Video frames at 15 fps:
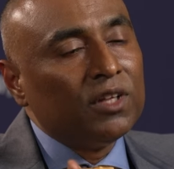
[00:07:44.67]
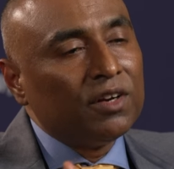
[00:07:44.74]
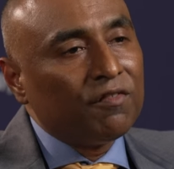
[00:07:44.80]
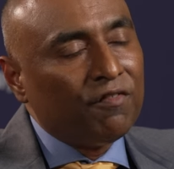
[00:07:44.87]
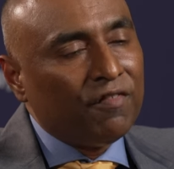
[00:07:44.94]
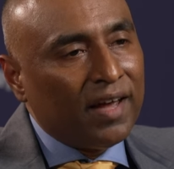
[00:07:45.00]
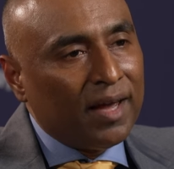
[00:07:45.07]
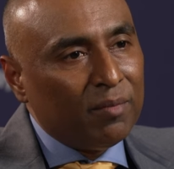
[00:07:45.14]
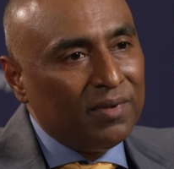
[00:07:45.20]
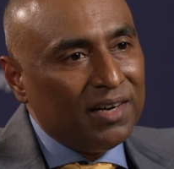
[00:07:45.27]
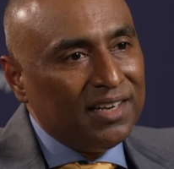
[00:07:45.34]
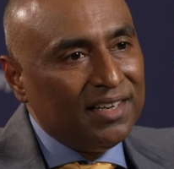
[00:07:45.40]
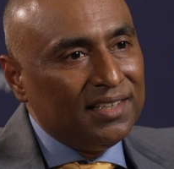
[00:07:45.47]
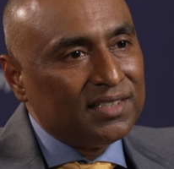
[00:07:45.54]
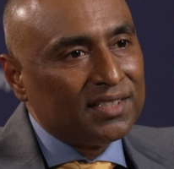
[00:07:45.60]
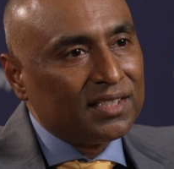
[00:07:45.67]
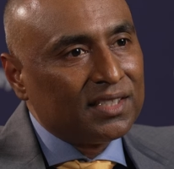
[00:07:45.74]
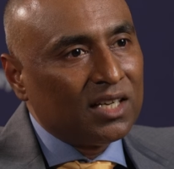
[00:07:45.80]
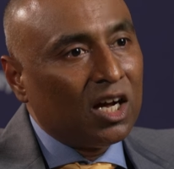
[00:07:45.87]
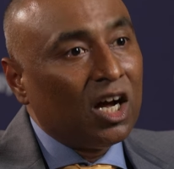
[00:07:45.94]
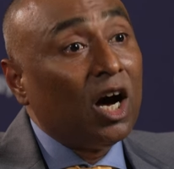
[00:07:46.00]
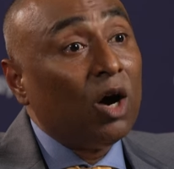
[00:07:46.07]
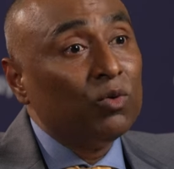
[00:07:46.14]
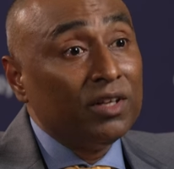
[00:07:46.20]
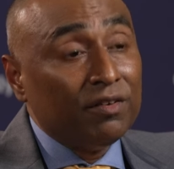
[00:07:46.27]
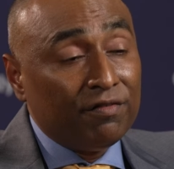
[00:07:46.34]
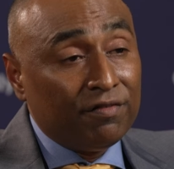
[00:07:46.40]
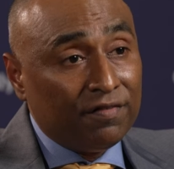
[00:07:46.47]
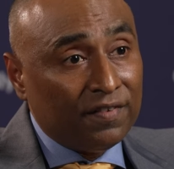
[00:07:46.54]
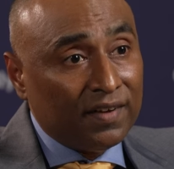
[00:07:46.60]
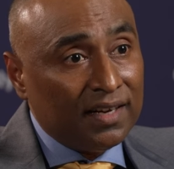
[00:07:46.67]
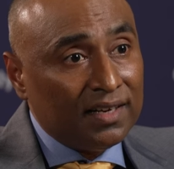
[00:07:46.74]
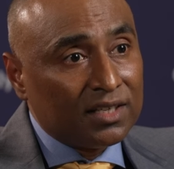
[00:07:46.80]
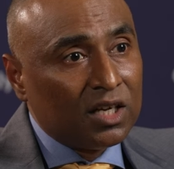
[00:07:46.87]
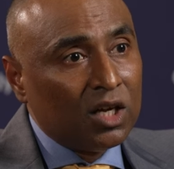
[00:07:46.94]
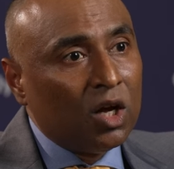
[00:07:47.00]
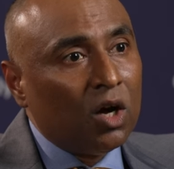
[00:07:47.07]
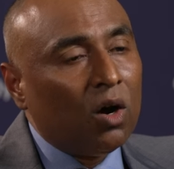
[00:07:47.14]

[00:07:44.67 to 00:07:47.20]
their families, how they felt,